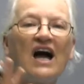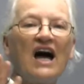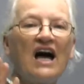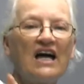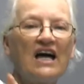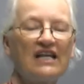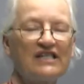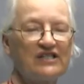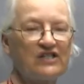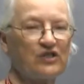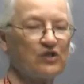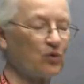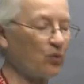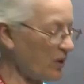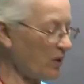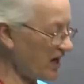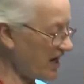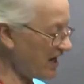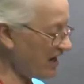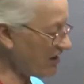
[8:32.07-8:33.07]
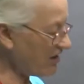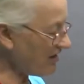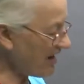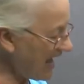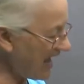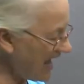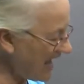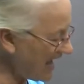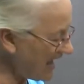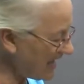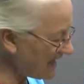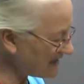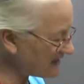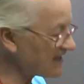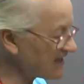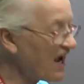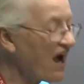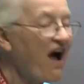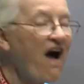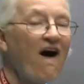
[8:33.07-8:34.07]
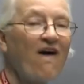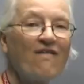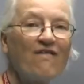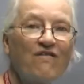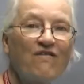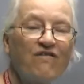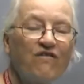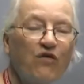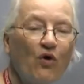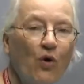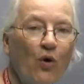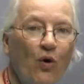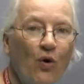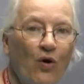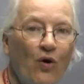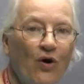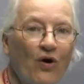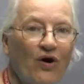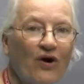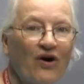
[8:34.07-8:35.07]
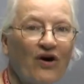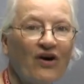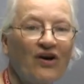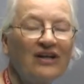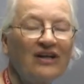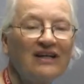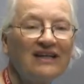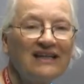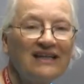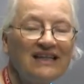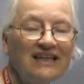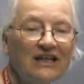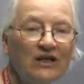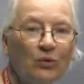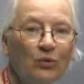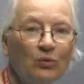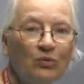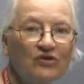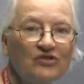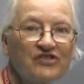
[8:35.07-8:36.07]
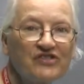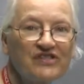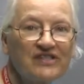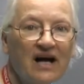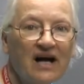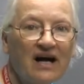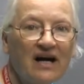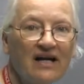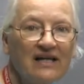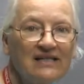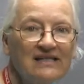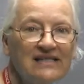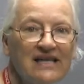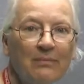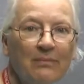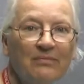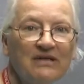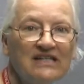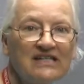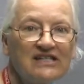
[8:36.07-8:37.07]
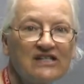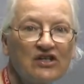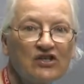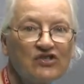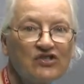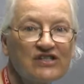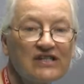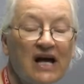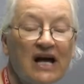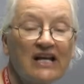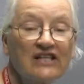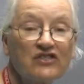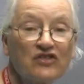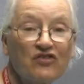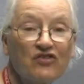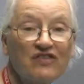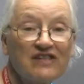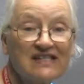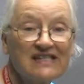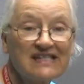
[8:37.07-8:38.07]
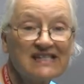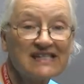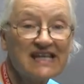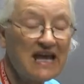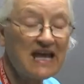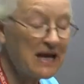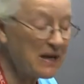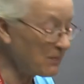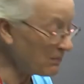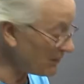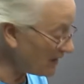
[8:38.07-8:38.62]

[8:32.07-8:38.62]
A square has 4 equal sides. That means their sides are the same